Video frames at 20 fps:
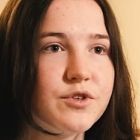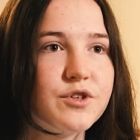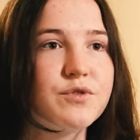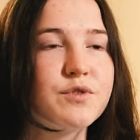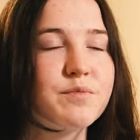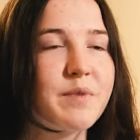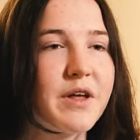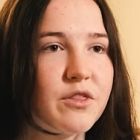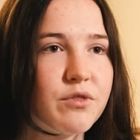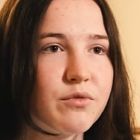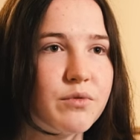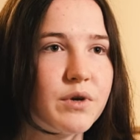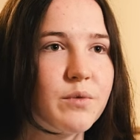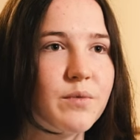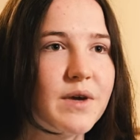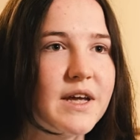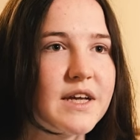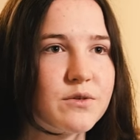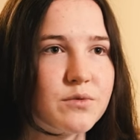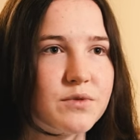You spend three
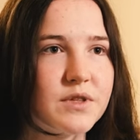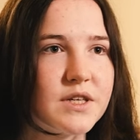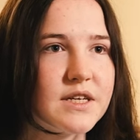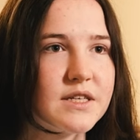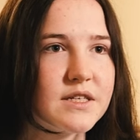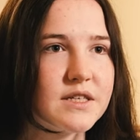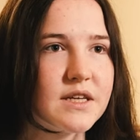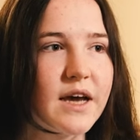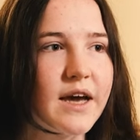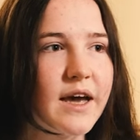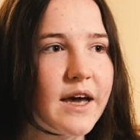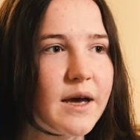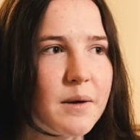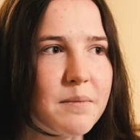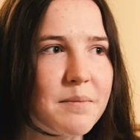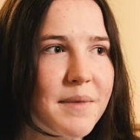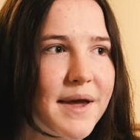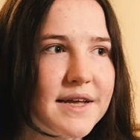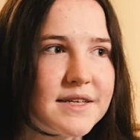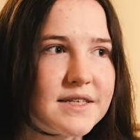weeks with these
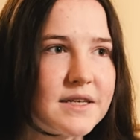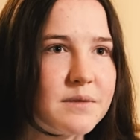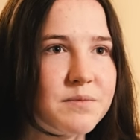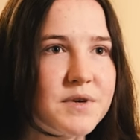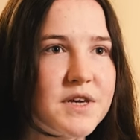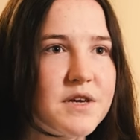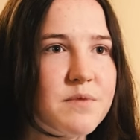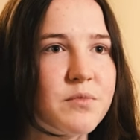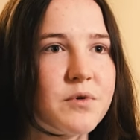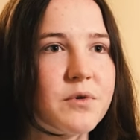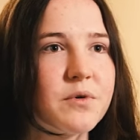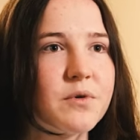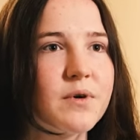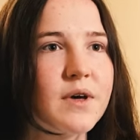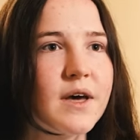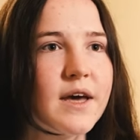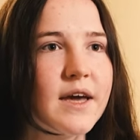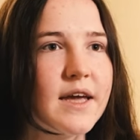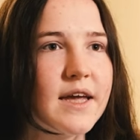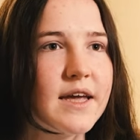amazing people
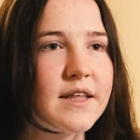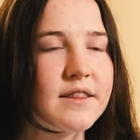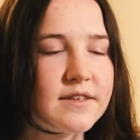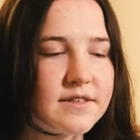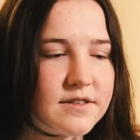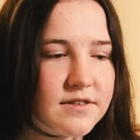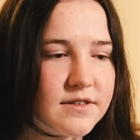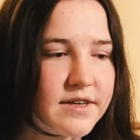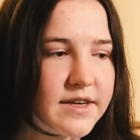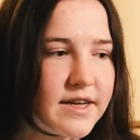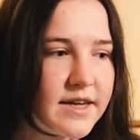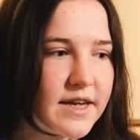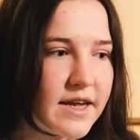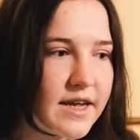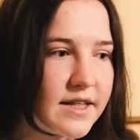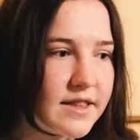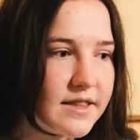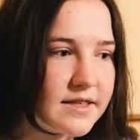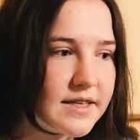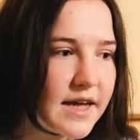in this
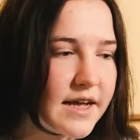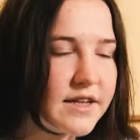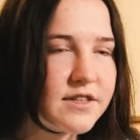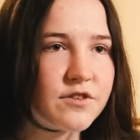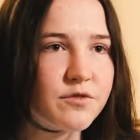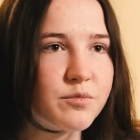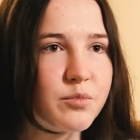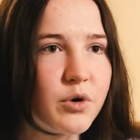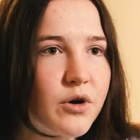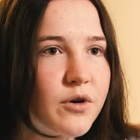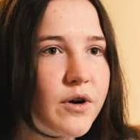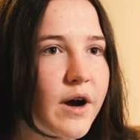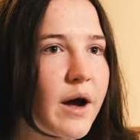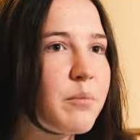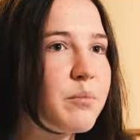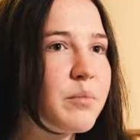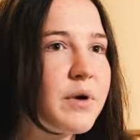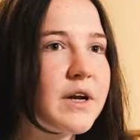intensive program,